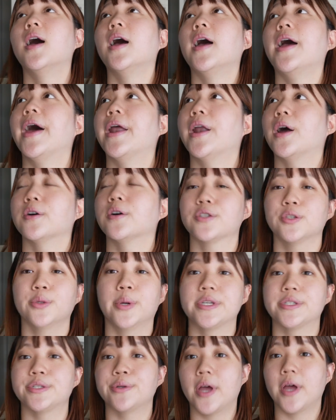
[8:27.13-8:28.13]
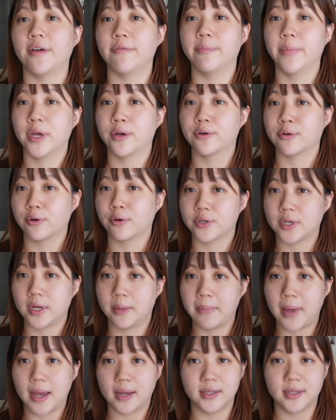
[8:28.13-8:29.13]
and also I still have my crochet
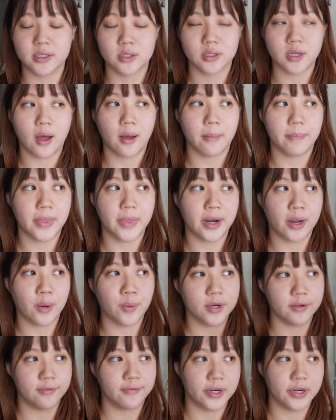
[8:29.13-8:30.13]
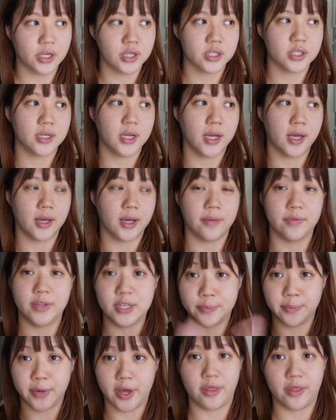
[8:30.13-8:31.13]
backless top that I want to finish uh,
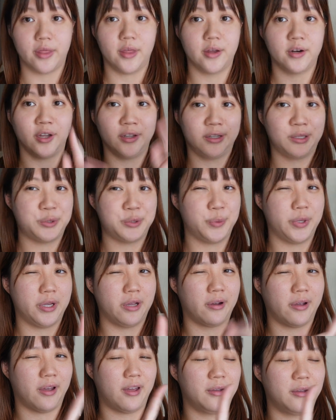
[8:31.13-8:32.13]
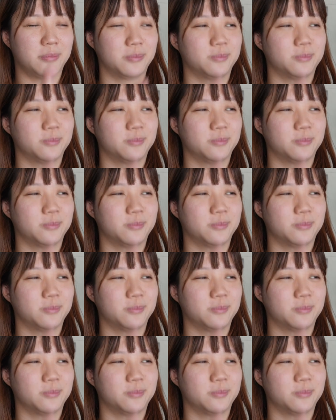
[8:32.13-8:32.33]
this month, not this week, okay?